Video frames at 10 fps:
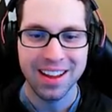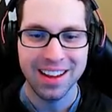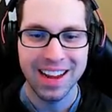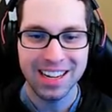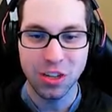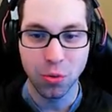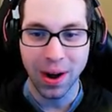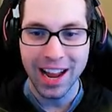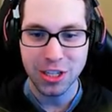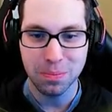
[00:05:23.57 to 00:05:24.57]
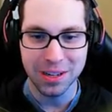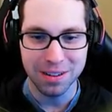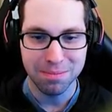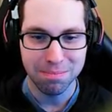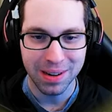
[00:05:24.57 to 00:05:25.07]
I can grasp
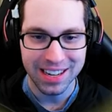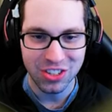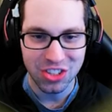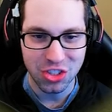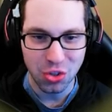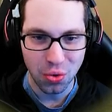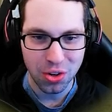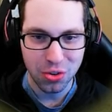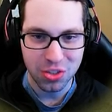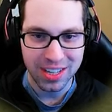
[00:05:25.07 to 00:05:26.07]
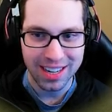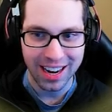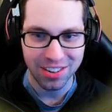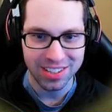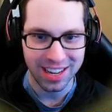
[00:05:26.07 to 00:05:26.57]
it, but I just don't understand
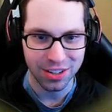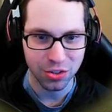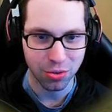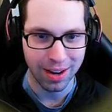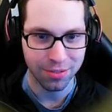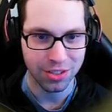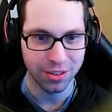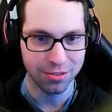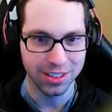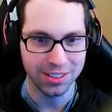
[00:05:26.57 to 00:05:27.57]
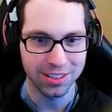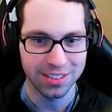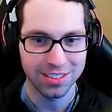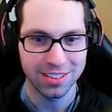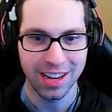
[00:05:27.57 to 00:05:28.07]
how designers craft stuff like
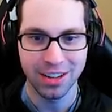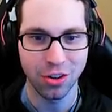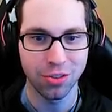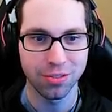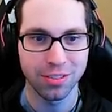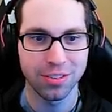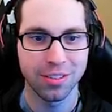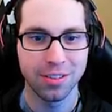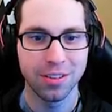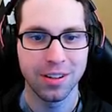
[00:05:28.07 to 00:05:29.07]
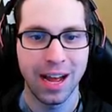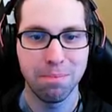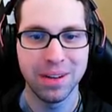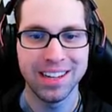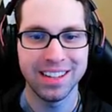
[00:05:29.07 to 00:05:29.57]
this. I don't.
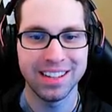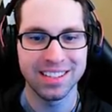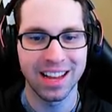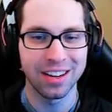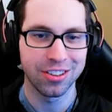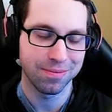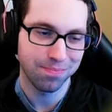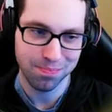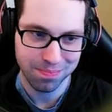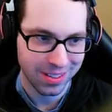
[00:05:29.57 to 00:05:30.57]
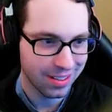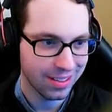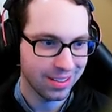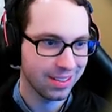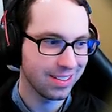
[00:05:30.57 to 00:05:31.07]
I've been in the designer.
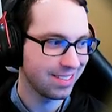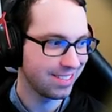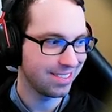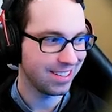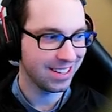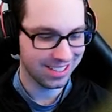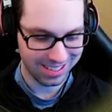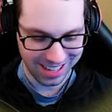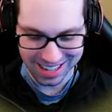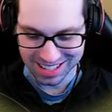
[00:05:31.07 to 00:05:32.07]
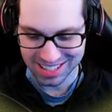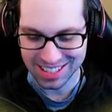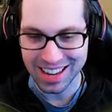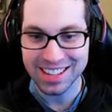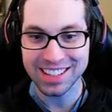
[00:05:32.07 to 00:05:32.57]
It's
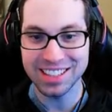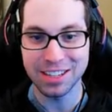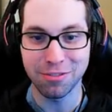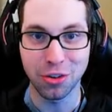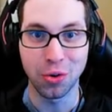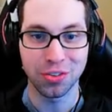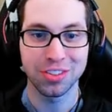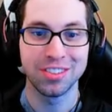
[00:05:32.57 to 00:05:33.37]
insanely difficult.